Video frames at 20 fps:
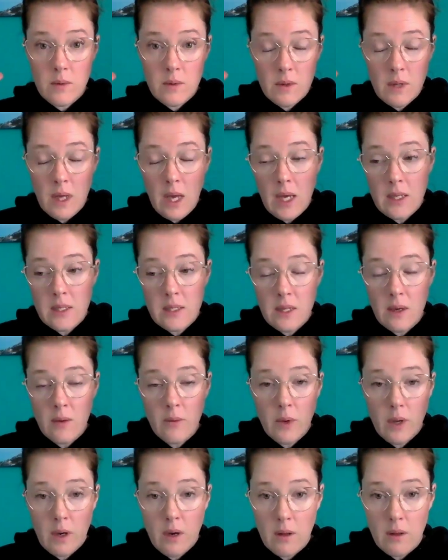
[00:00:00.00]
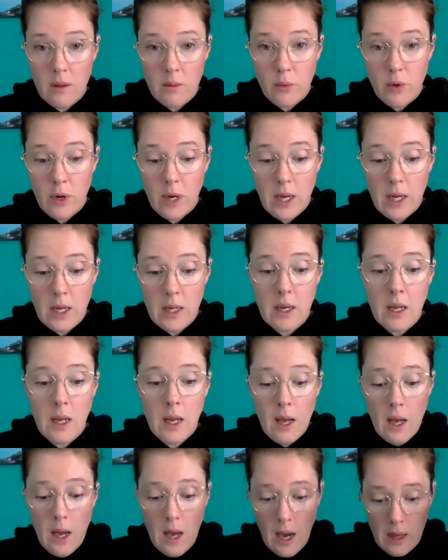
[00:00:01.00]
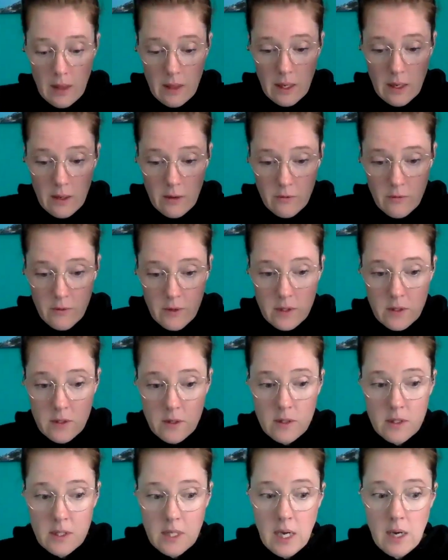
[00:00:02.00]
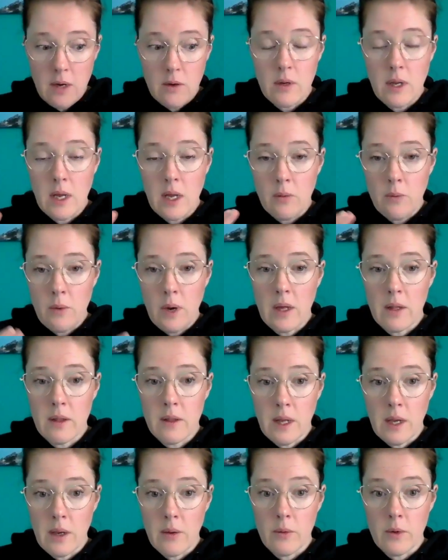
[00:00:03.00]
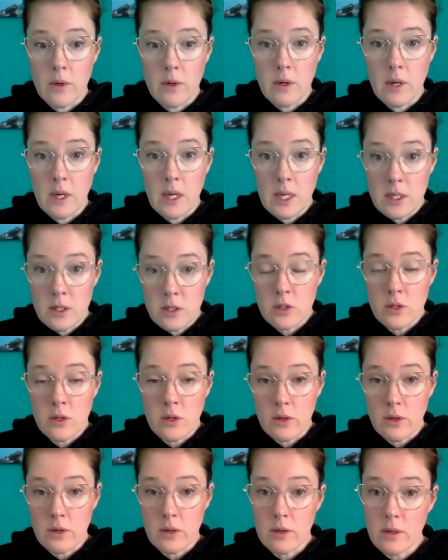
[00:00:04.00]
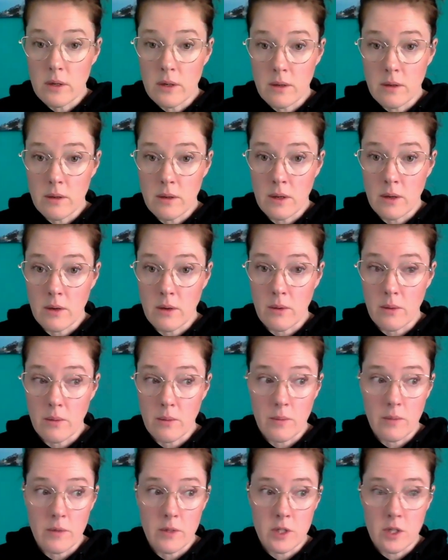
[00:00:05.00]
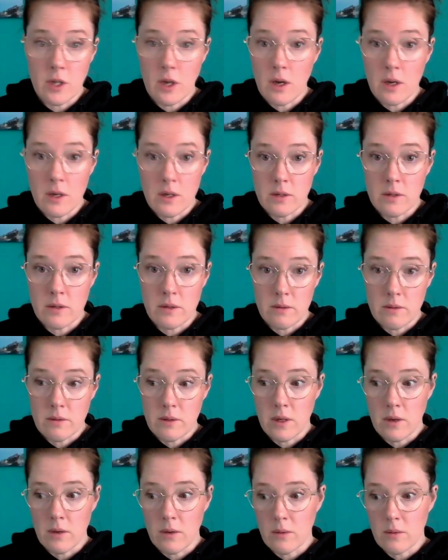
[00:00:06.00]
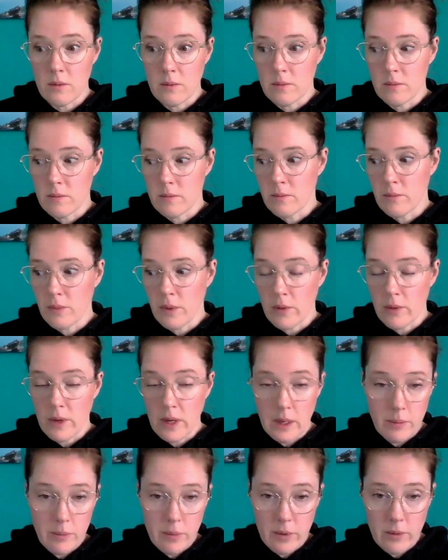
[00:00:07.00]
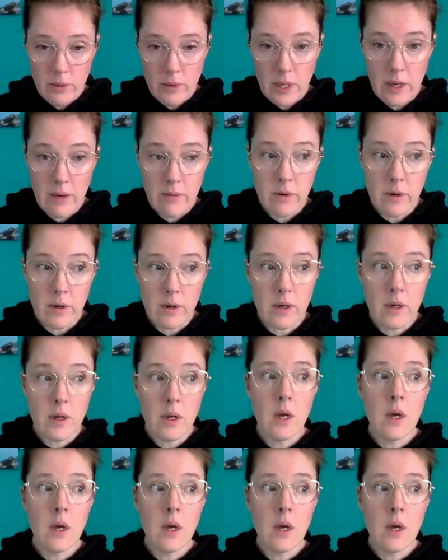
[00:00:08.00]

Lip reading: case that we call the brain. And then it filtered down. And while they were injured, shot or, blown up or whatever,